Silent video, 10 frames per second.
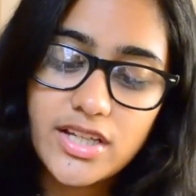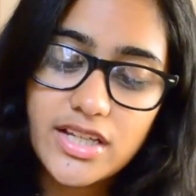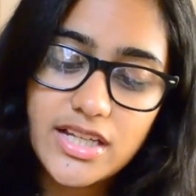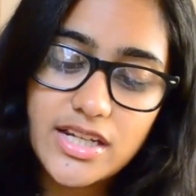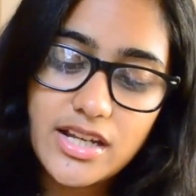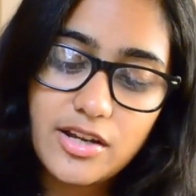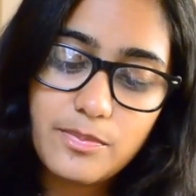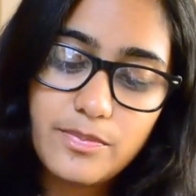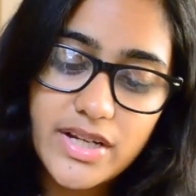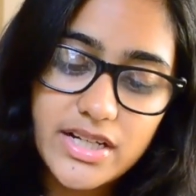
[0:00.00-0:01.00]
in a
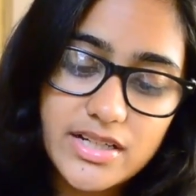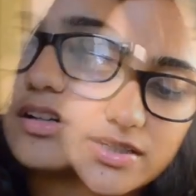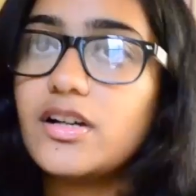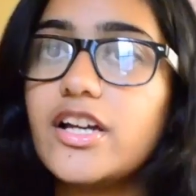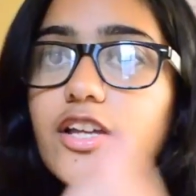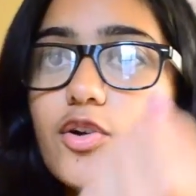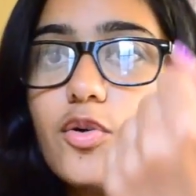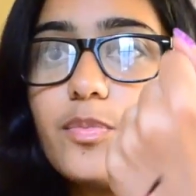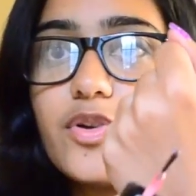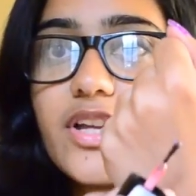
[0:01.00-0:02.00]
bit. I
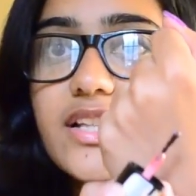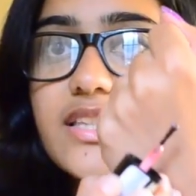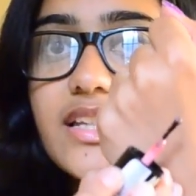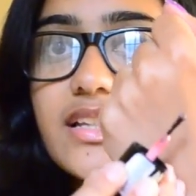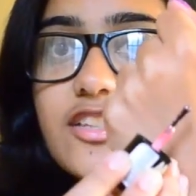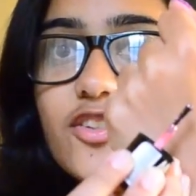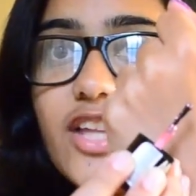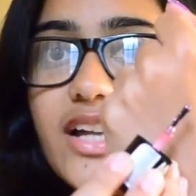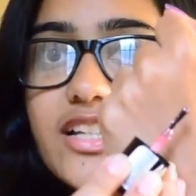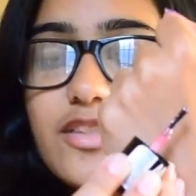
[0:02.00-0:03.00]
hope you can see. So
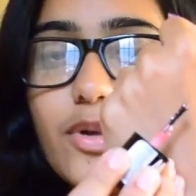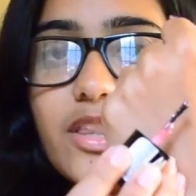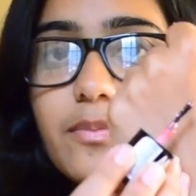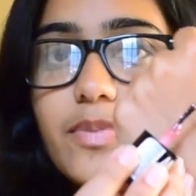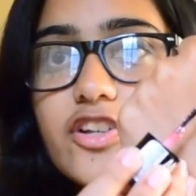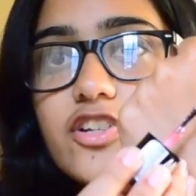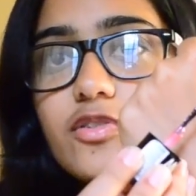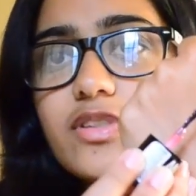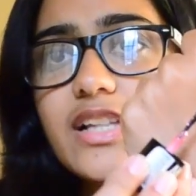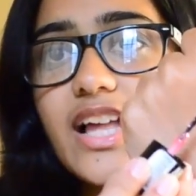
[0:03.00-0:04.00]
that is what the brush
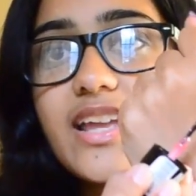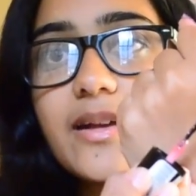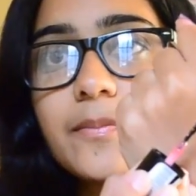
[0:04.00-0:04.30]
looks like.